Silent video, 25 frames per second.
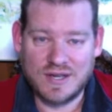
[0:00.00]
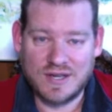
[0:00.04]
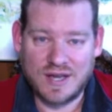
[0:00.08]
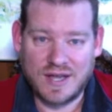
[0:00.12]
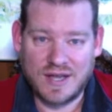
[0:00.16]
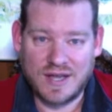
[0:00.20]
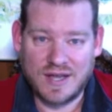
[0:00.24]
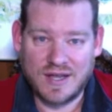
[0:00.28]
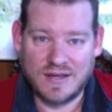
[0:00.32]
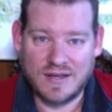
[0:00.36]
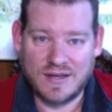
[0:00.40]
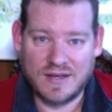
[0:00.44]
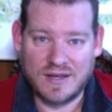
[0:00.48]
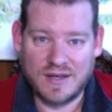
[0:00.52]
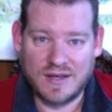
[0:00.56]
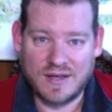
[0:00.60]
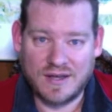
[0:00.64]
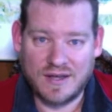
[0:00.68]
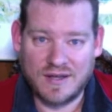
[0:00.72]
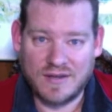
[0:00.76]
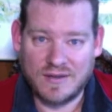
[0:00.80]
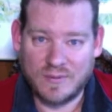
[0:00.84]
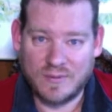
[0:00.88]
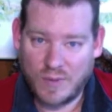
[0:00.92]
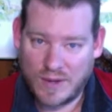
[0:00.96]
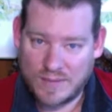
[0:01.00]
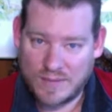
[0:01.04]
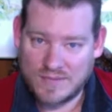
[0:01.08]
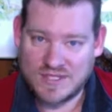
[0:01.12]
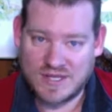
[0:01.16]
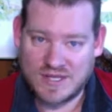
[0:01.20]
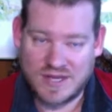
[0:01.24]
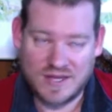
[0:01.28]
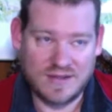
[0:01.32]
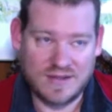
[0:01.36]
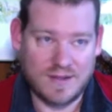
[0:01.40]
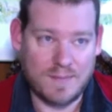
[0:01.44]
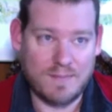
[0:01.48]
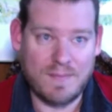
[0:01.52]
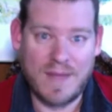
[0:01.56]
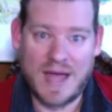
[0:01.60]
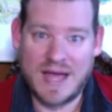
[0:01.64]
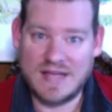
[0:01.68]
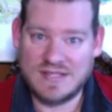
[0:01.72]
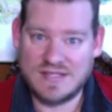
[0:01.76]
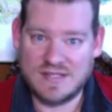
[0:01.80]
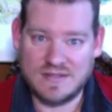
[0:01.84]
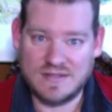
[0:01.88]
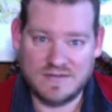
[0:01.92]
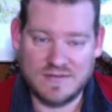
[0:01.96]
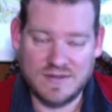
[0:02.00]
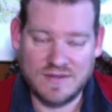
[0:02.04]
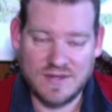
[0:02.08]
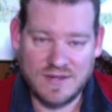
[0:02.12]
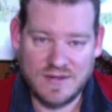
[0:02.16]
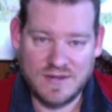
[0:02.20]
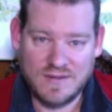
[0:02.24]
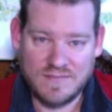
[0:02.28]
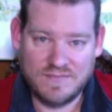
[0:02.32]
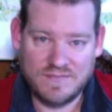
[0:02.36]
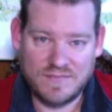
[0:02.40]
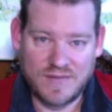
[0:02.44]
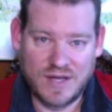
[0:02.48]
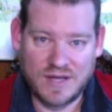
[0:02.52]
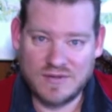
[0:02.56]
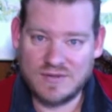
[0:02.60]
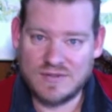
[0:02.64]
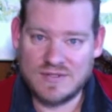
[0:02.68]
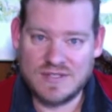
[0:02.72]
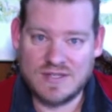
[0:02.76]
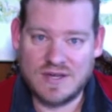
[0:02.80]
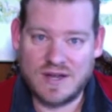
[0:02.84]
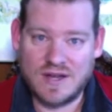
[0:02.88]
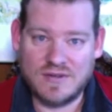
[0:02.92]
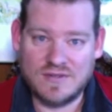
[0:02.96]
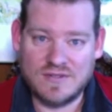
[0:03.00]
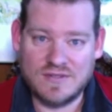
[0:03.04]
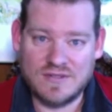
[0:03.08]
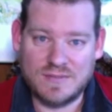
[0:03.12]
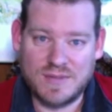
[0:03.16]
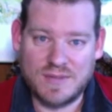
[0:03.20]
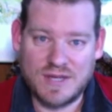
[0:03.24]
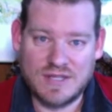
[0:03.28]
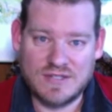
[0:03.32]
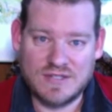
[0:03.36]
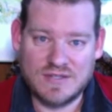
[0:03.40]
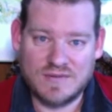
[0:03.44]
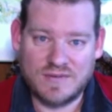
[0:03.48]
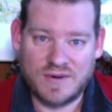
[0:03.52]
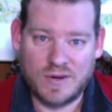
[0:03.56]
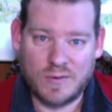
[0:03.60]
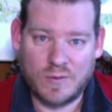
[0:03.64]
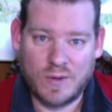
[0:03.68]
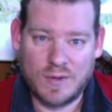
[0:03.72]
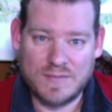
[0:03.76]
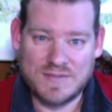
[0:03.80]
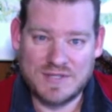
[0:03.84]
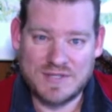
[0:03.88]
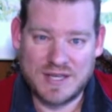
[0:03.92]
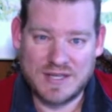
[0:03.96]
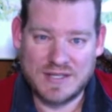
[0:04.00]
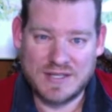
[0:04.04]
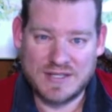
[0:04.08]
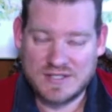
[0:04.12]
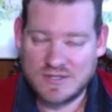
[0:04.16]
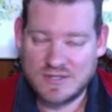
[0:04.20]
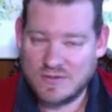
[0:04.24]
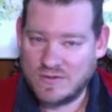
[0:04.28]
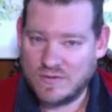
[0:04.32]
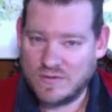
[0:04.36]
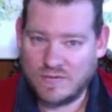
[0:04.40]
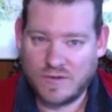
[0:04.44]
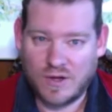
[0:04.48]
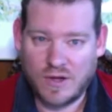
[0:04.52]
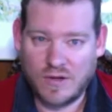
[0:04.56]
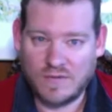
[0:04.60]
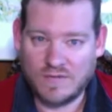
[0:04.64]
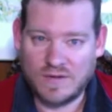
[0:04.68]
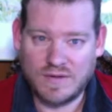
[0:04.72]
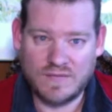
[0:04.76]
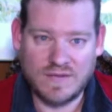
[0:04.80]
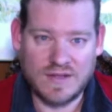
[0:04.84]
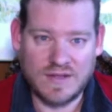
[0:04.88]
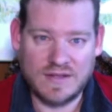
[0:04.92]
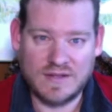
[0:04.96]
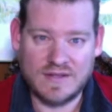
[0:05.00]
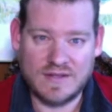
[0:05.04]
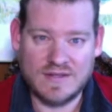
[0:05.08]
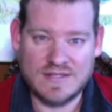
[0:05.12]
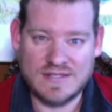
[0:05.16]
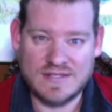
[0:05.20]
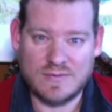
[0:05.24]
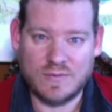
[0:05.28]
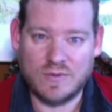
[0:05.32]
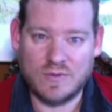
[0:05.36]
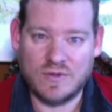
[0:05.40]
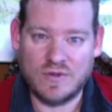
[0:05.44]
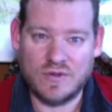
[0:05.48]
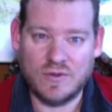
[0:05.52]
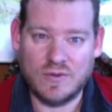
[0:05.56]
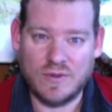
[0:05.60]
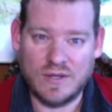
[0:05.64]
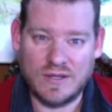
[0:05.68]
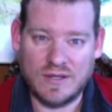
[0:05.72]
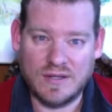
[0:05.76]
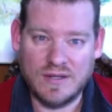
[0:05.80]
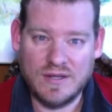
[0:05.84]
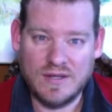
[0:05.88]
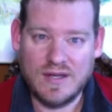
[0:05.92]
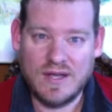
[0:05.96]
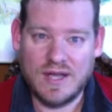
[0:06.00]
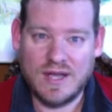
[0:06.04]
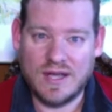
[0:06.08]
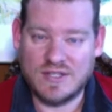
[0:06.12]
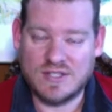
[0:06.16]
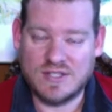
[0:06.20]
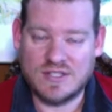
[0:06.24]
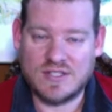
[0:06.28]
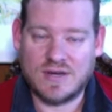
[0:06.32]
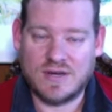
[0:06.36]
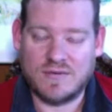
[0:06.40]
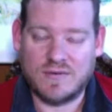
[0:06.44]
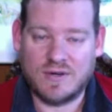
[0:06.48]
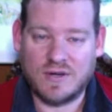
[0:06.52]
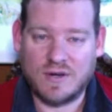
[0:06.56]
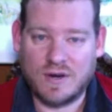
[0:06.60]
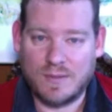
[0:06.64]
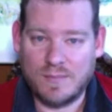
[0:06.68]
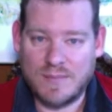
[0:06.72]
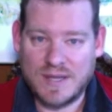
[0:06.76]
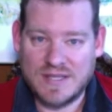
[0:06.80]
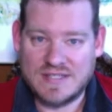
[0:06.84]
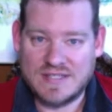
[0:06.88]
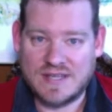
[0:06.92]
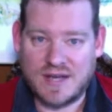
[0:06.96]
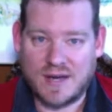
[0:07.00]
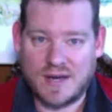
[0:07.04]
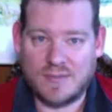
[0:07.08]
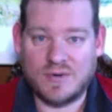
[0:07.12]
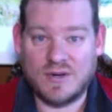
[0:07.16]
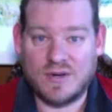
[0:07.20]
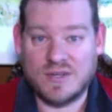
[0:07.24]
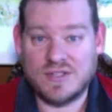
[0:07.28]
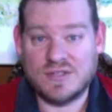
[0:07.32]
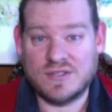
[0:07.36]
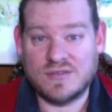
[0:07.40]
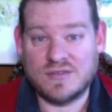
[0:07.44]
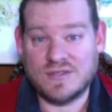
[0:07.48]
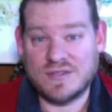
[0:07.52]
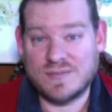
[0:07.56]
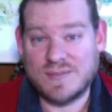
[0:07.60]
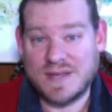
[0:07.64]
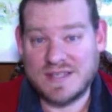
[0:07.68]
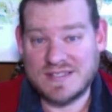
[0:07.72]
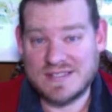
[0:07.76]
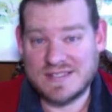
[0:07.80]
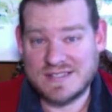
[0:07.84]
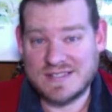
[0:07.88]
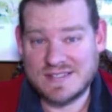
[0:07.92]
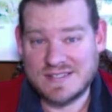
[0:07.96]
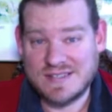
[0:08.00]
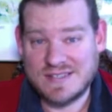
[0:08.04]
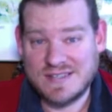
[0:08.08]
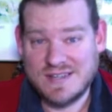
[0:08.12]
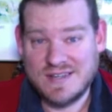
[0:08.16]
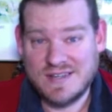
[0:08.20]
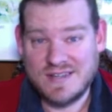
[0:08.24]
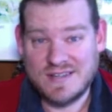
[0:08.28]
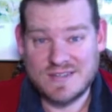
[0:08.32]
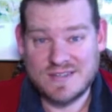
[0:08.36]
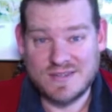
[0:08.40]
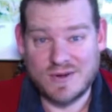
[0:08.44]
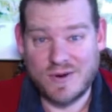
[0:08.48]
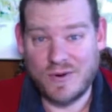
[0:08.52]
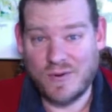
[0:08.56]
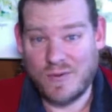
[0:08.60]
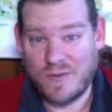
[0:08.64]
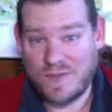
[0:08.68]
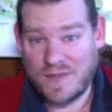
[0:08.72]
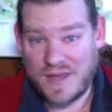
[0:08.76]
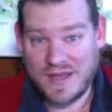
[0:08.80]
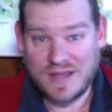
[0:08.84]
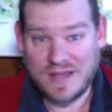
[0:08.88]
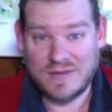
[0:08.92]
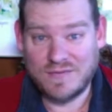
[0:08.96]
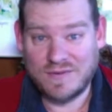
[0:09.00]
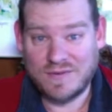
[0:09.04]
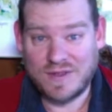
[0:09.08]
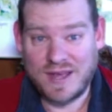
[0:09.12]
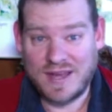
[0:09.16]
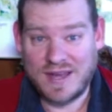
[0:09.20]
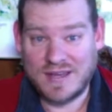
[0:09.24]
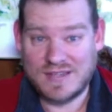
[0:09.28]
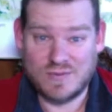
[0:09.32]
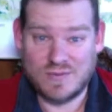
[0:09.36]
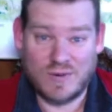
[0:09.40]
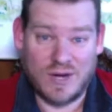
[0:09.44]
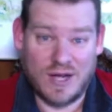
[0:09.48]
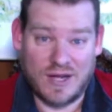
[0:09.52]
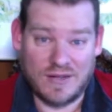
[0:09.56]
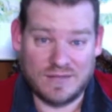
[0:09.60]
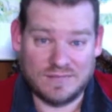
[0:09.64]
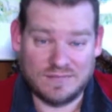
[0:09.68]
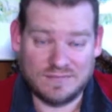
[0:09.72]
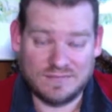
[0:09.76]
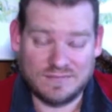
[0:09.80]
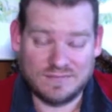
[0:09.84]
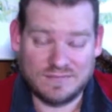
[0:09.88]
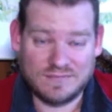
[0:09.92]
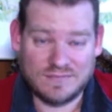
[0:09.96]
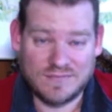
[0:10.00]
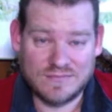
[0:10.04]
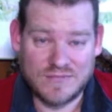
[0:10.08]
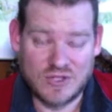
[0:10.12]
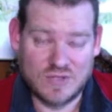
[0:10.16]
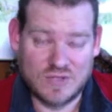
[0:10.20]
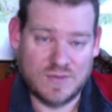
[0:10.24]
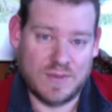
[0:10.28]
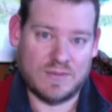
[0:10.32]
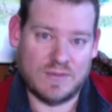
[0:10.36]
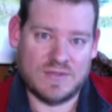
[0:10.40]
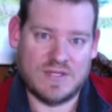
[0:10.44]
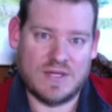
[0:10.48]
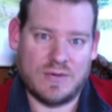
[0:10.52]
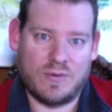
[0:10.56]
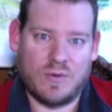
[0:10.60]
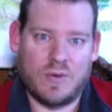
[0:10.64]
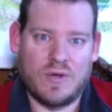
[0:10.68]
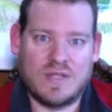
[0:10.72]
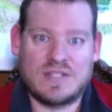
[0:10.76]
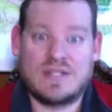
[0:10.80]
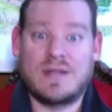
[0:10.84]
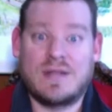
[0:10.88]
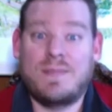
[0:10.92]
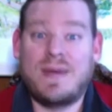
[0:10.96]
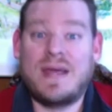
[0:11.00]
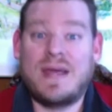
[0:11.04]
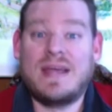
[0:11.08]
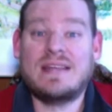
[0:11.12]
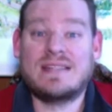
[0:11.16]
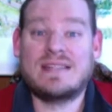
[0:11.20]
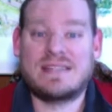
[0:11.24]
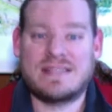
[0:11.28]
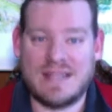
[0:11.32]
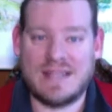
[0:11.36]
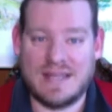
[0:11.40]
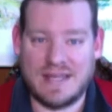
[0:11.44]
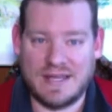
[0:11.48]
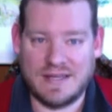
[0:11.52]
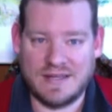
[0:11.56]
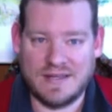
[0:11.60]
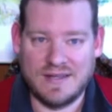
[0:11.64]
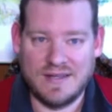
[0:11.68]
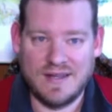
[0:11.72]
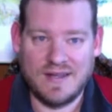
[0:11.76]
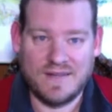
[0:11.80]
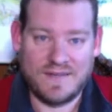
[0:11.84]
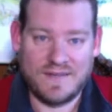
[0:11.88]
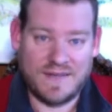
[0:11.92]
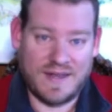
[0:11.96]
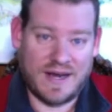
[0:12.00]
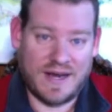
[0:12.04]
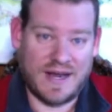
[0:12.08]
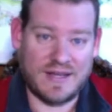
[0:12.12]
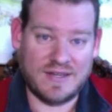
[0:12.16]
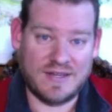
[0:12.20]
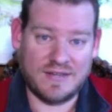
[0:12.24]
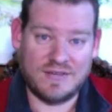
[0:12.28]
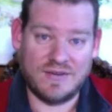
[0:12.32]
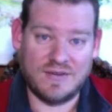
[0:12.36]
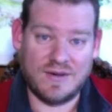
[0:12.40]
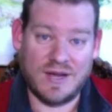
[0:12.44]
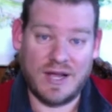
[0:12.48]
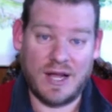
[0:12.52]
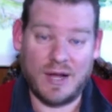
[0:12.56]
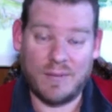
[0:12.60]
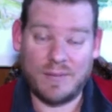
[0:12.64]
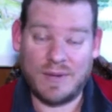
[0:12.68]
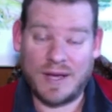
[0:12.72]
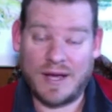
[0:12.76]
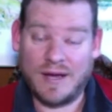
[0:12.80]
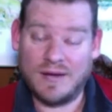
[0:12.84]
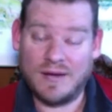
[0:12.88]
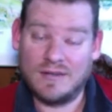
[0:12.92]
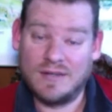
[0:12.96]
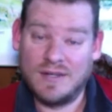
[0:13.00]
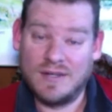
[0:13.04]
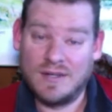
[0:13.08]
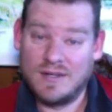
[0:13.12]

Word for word: and uh, the website, the massive hundreds and hundreds of pages of our website, continue to evolve everything that is that we're doing, and just covering our basic operational expenses. So thank you for that as well. Of course, people say, well, what's the biggest thing that I could do to help out?